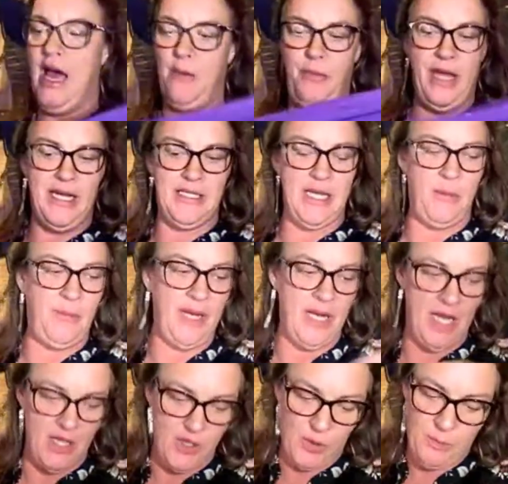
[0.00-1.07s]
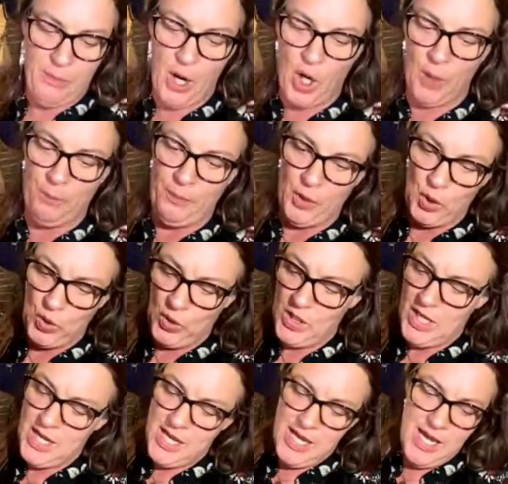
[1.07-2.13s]
I picked up another purple.
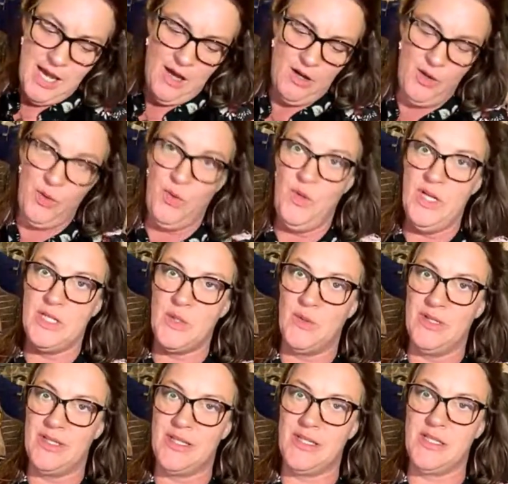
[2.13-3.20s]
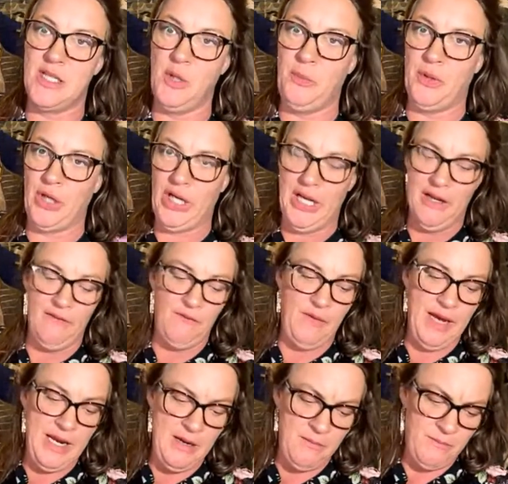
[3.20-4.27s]
Oh, this one's super
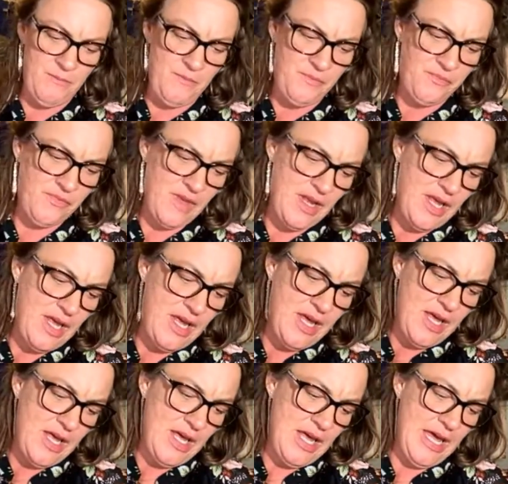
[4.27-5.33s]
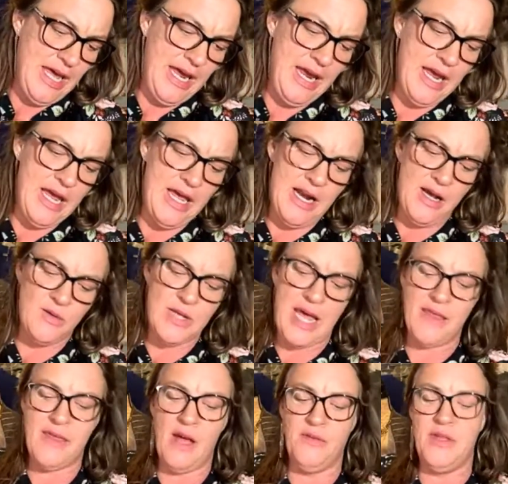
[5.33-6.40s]
comfy. And I
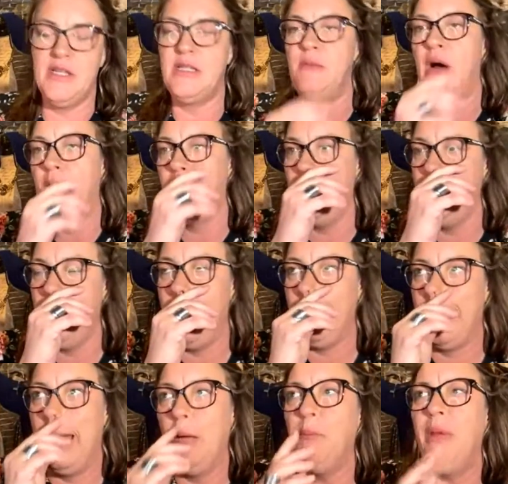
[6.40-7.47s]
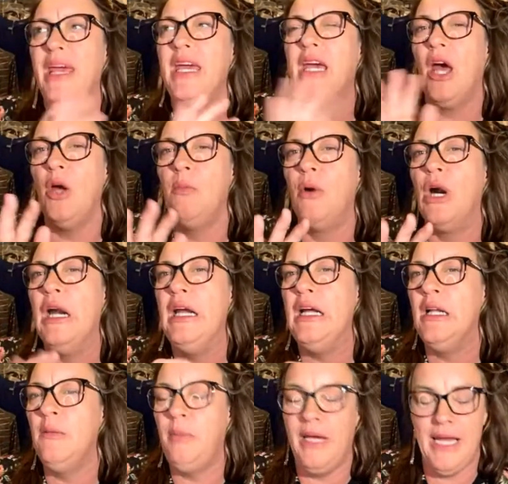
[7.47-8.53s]
thought this might be that, like, Pico
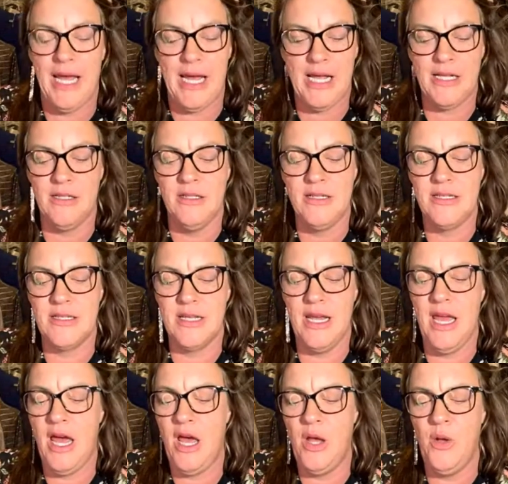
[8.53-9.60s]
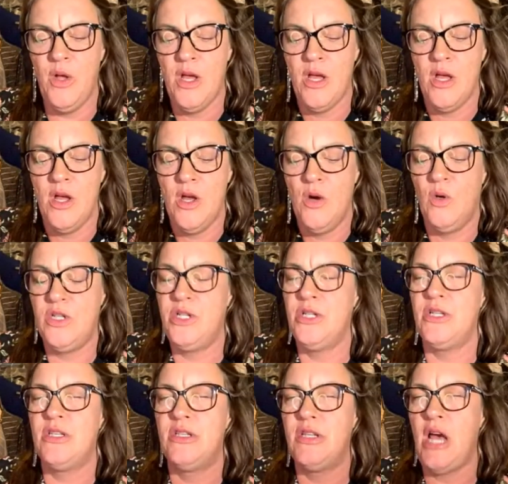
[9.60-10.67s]
brand, P-I-C-O, which is
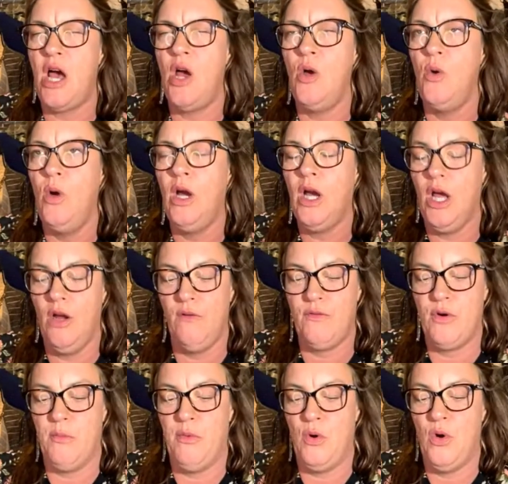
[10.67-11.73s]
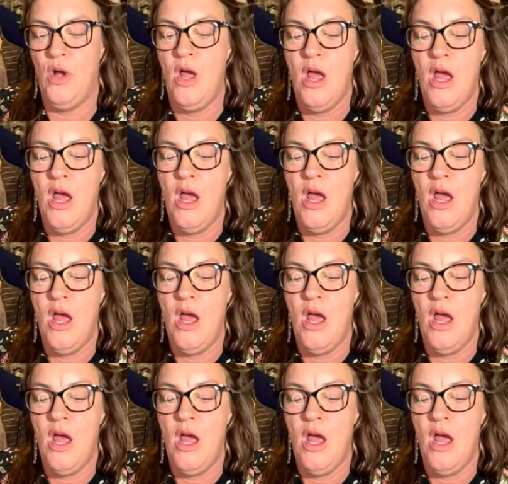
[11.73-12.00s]
so comfortable.